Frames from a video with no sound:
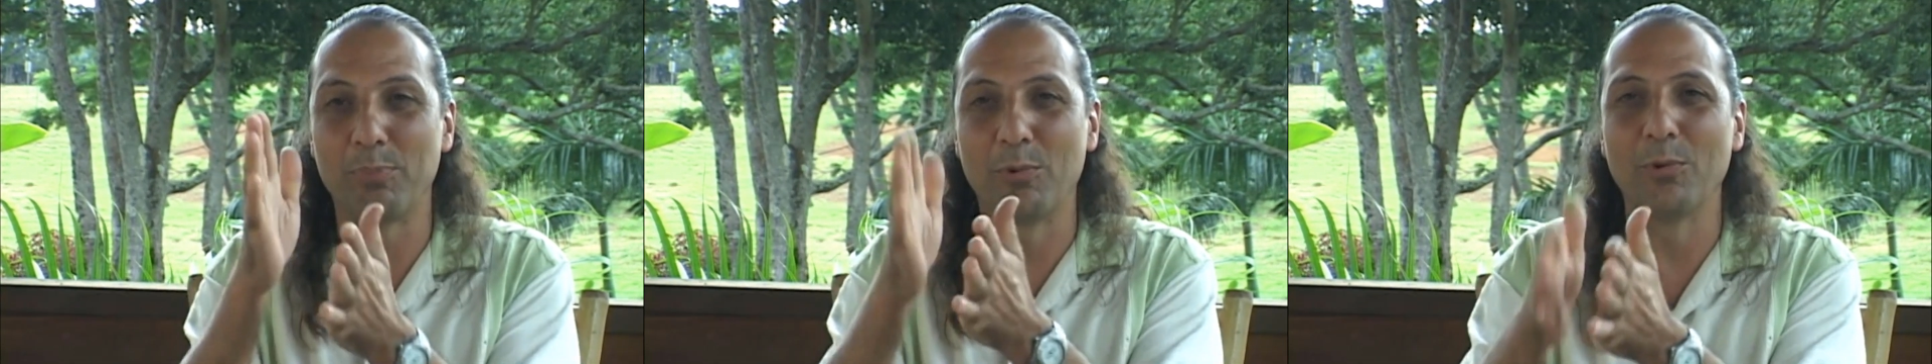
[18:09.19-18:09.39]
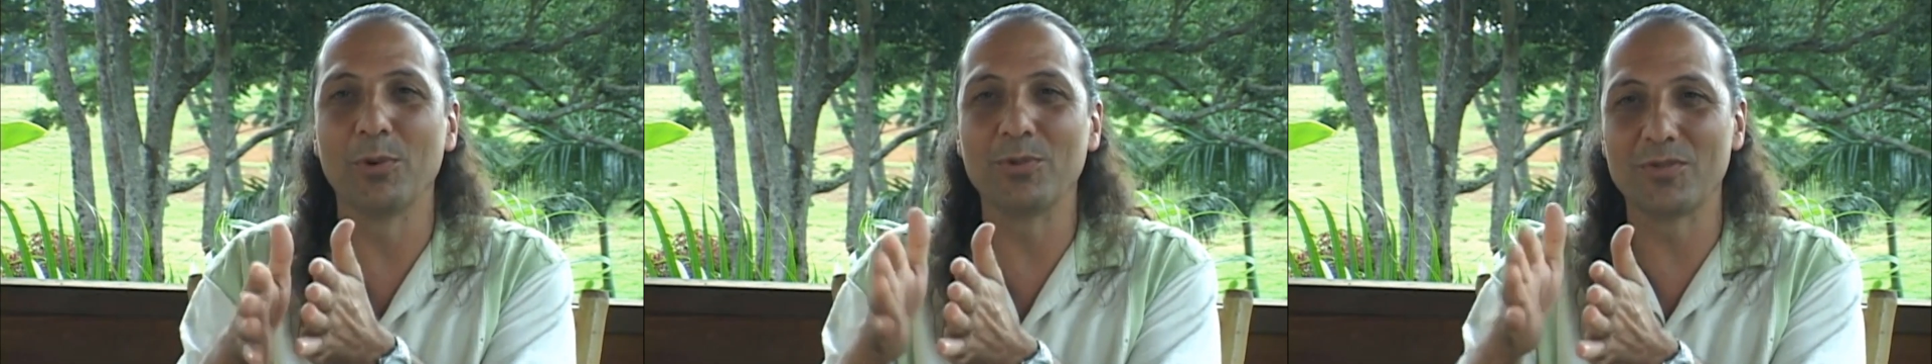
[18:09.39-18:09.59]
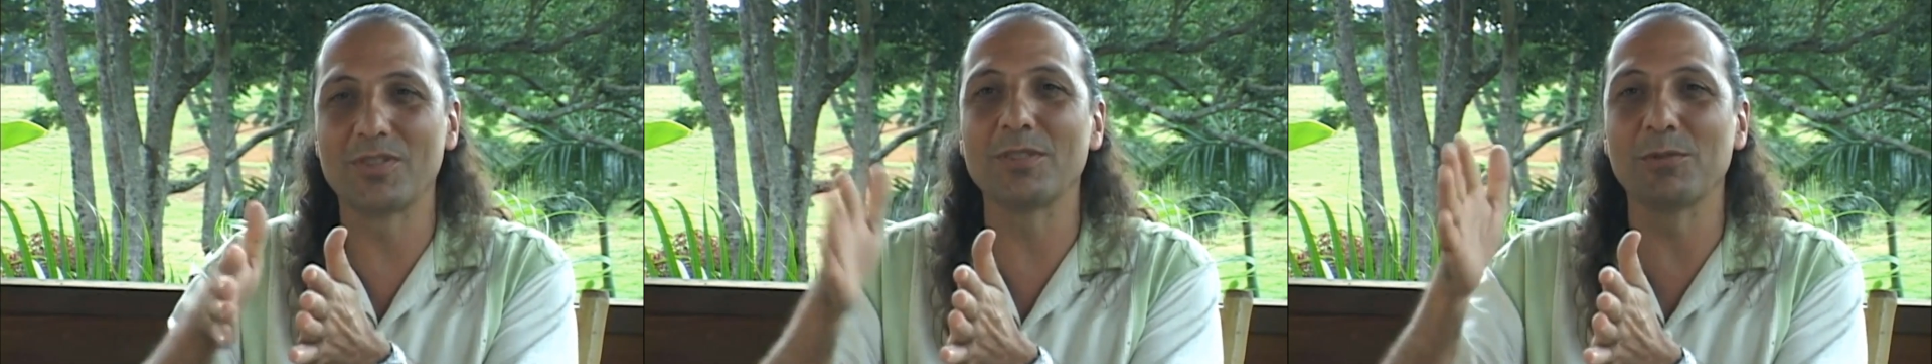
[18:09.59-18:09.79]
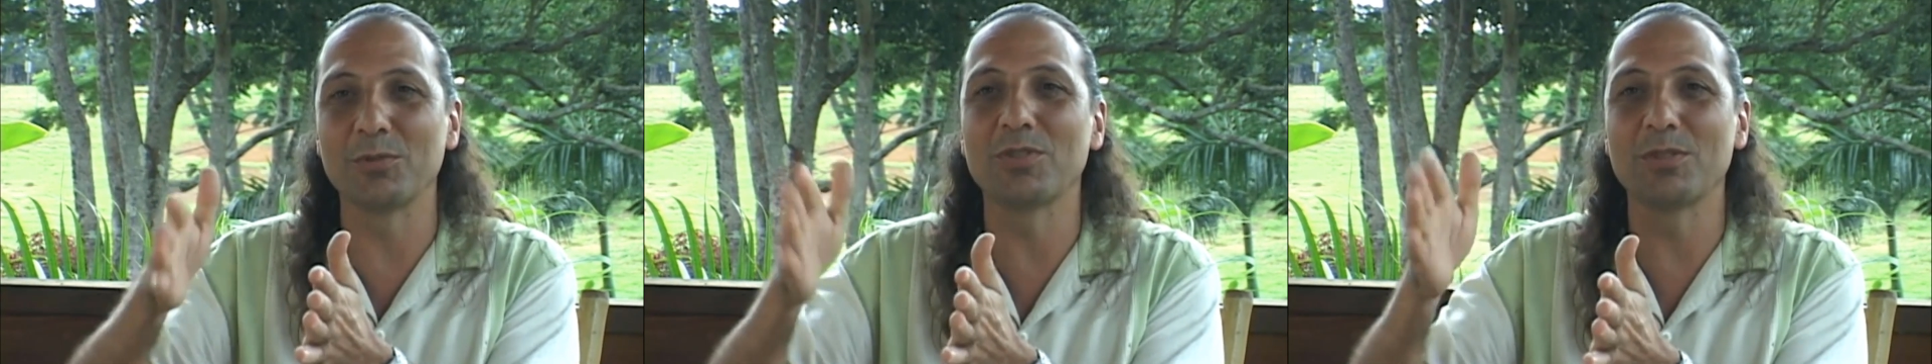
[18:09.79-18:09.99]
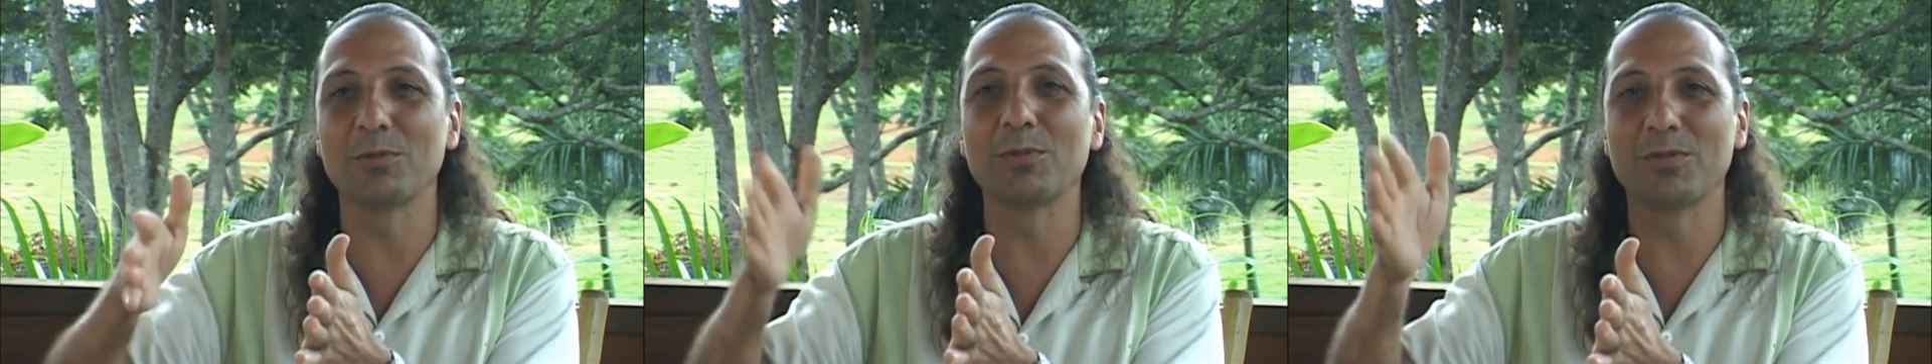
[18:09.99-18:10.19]

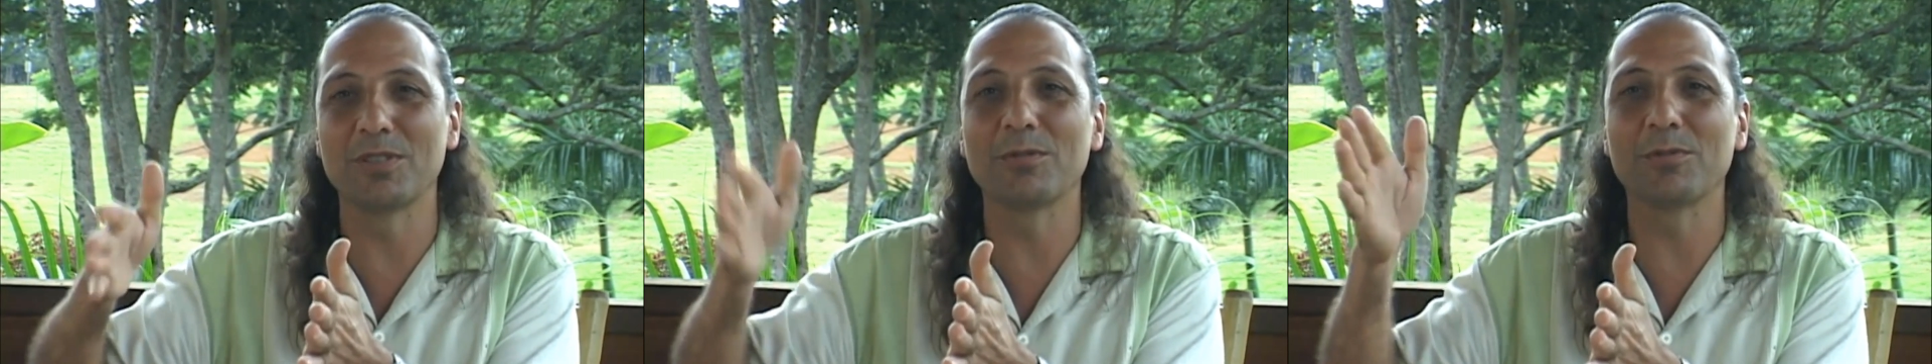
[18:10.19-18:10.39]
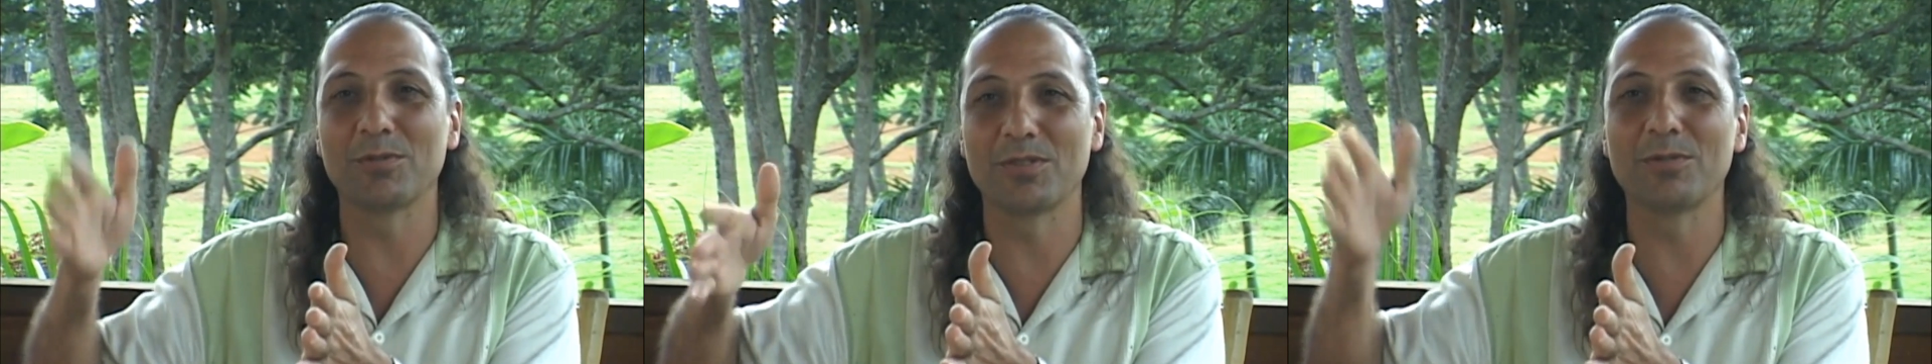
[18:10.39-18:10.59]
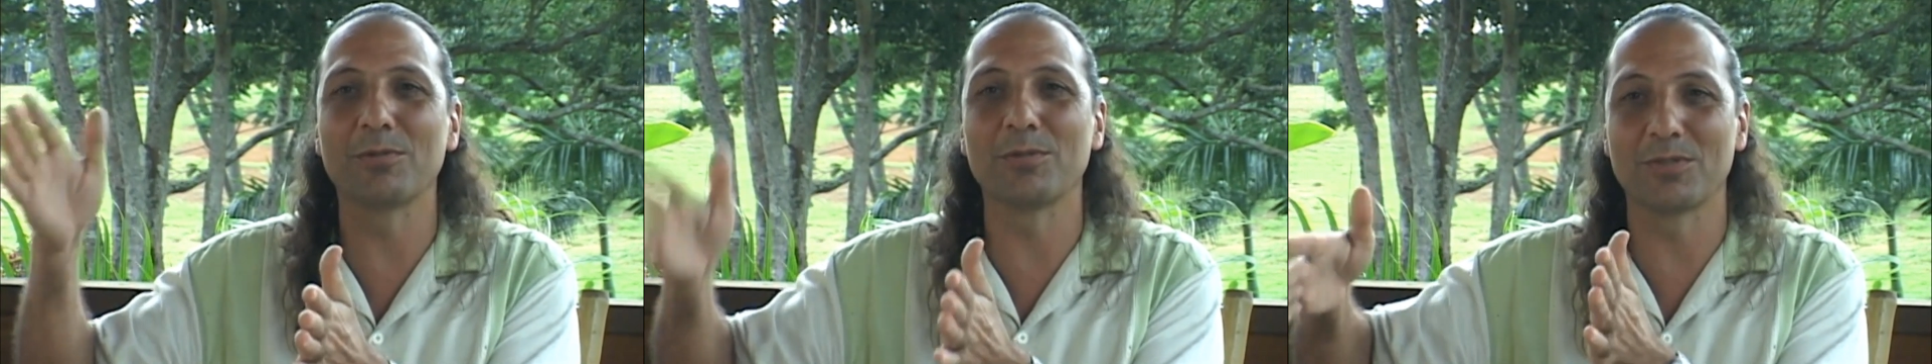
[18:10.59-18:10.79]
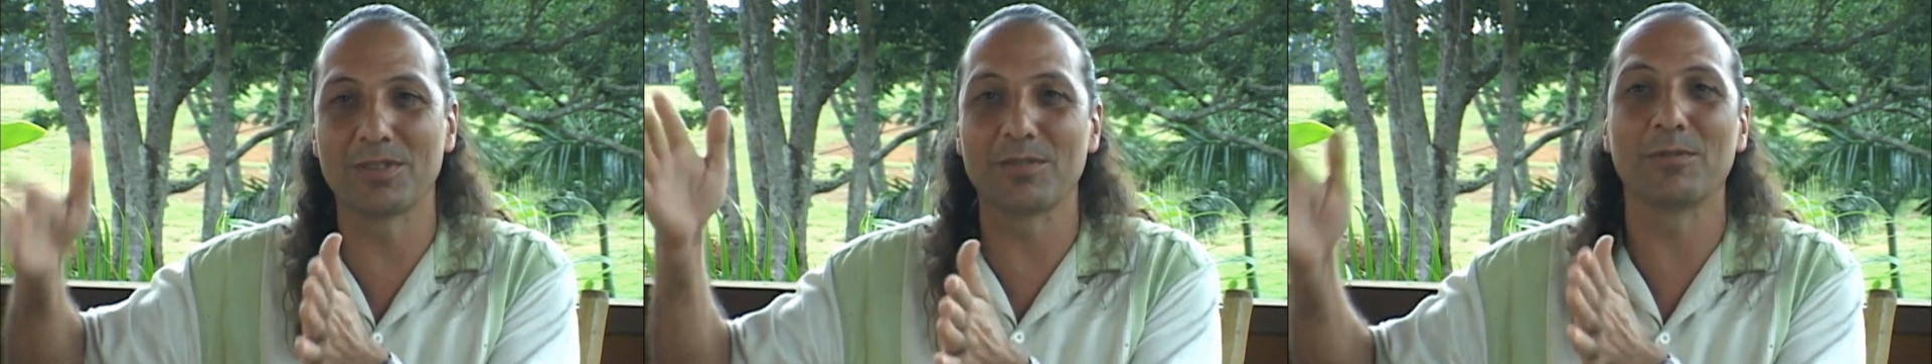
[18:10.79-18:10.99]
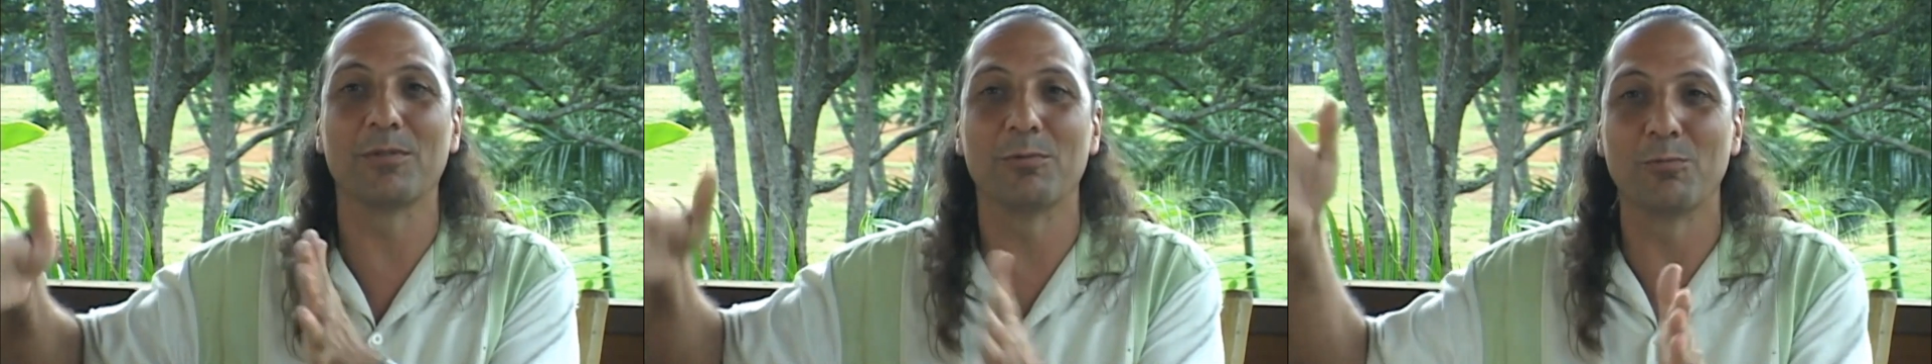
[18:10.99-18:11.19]

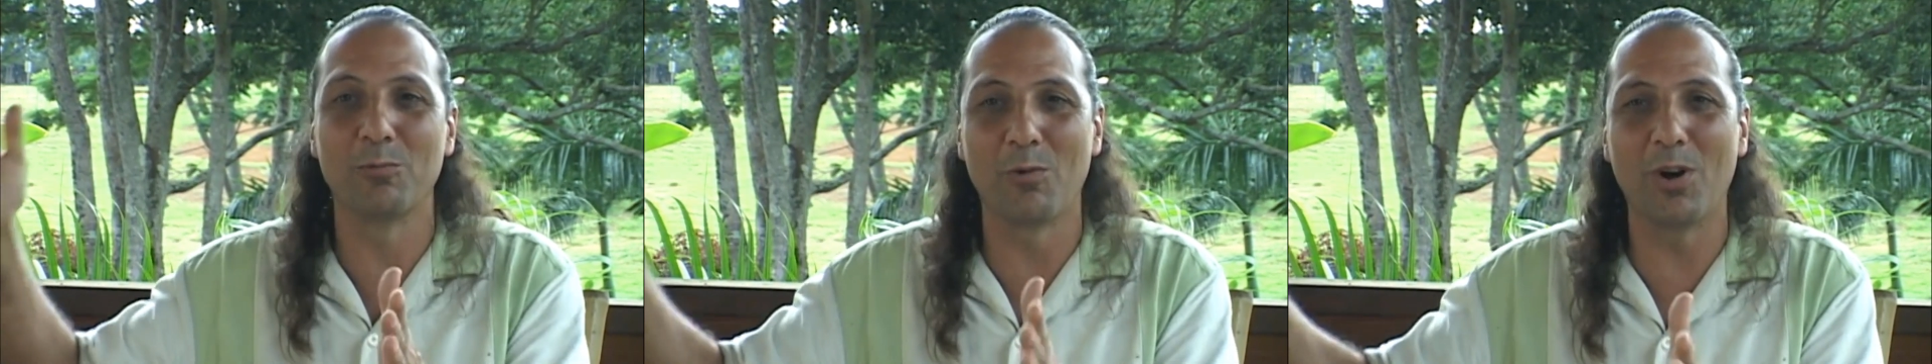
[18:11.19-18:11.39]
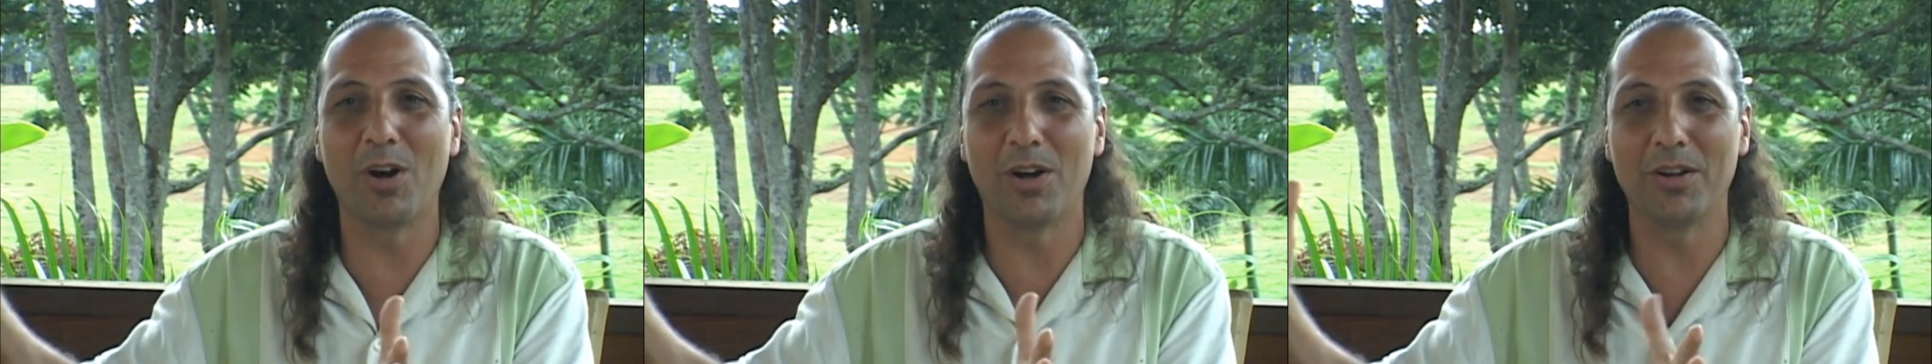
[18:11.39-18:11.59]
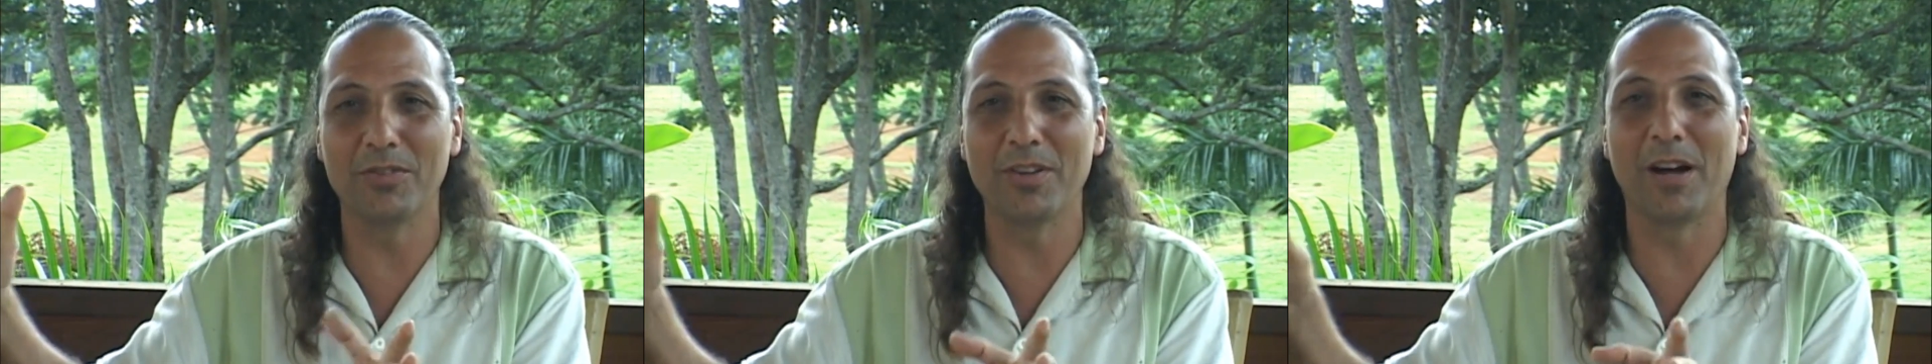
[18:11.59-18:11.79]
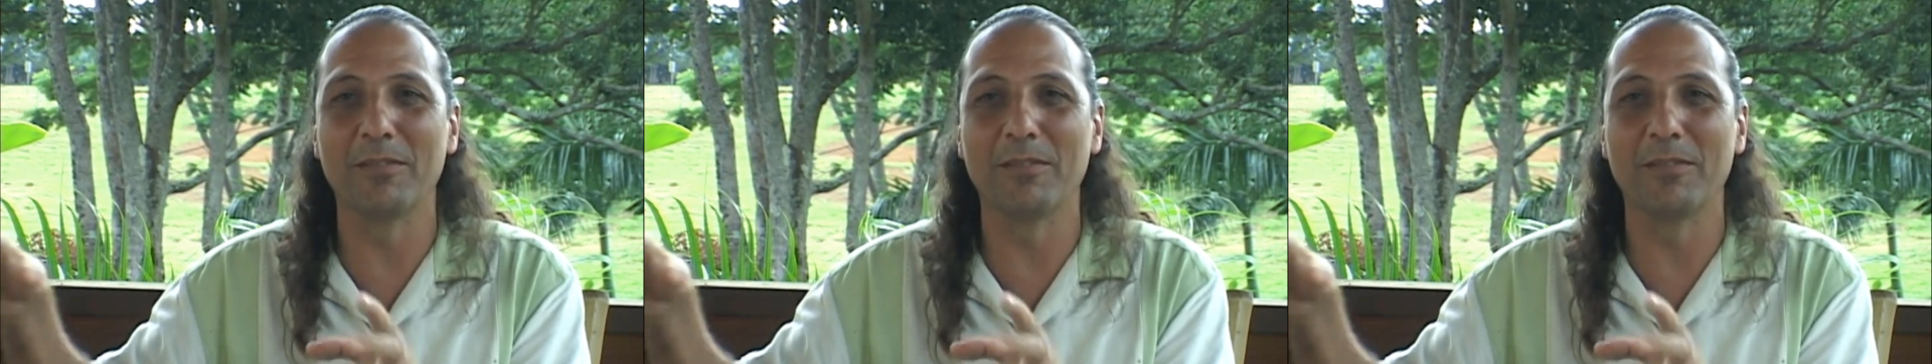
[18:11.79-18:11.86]
0.000001